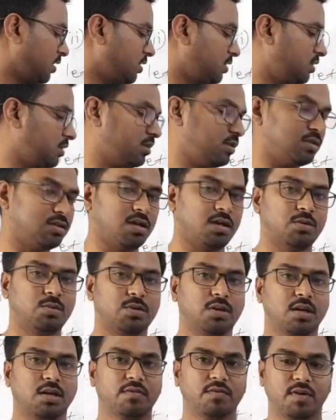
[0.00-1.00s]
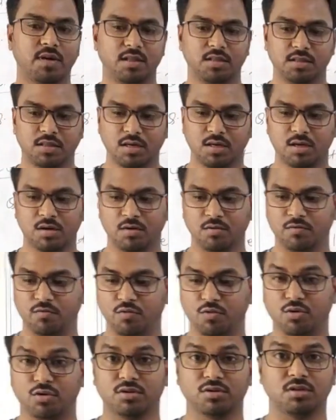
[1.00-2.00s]
This is how we can find the
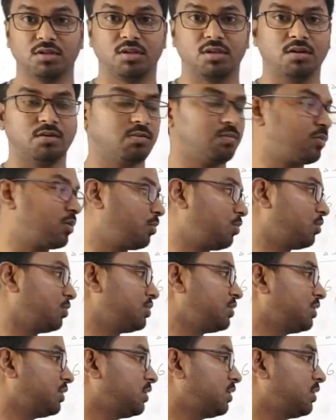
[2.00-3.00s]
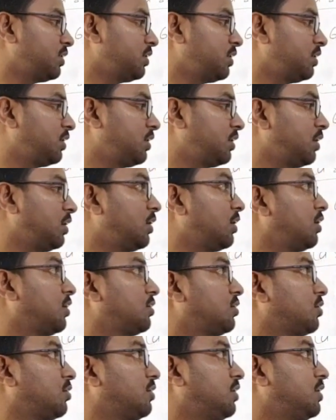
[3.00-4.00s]
fourth proportion.
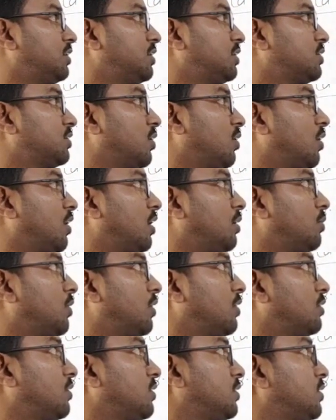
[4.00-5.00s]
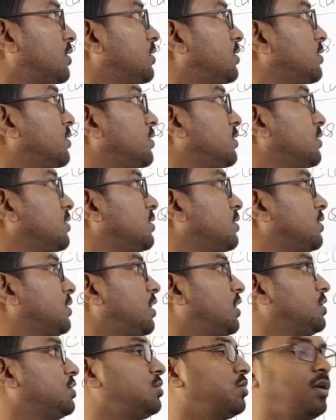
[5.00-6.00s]
So this is all about
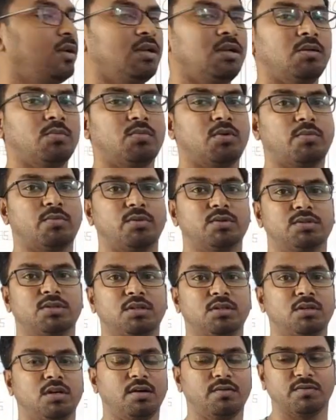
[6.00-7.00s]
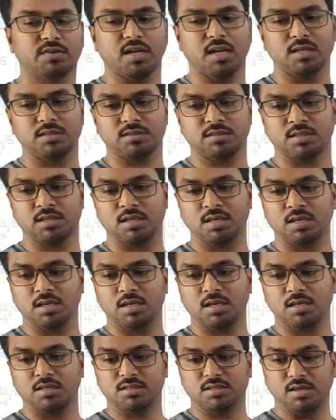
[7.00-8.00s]
ratio and proportion of class
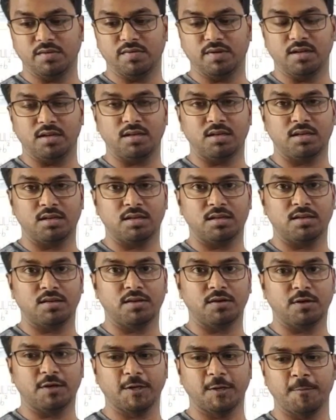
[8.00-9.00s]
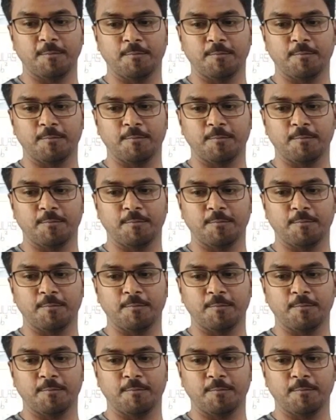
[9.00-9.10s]
7. Okay.